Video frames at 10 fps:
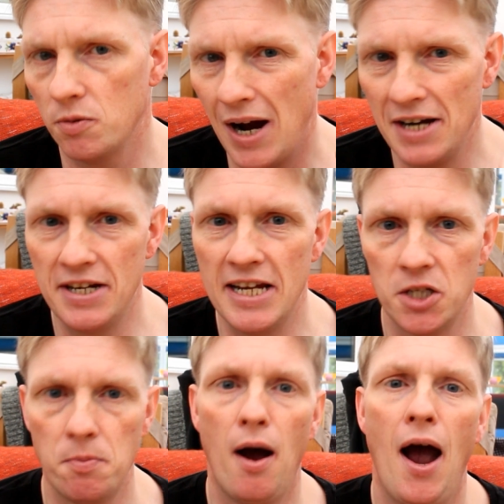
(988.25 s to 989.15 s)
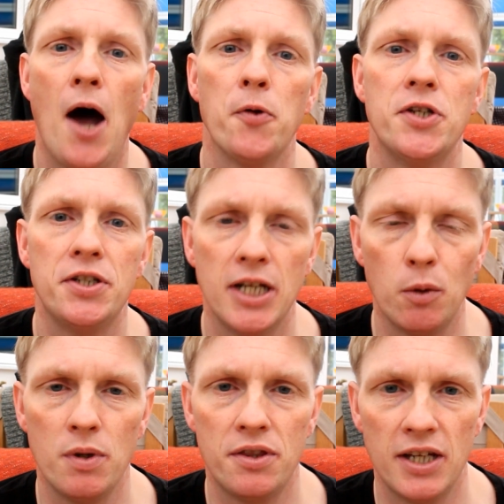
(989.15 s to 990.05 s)
ideas about how to deal
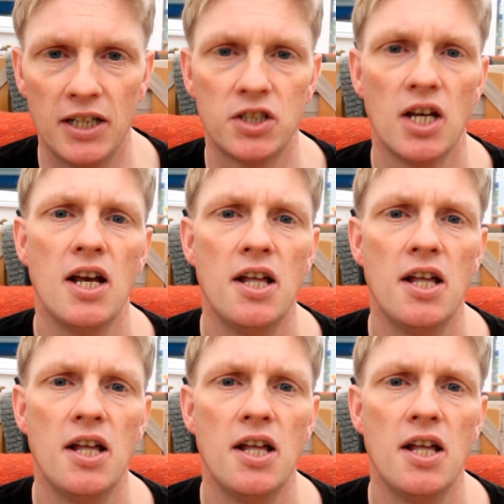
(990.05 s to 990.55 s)
with things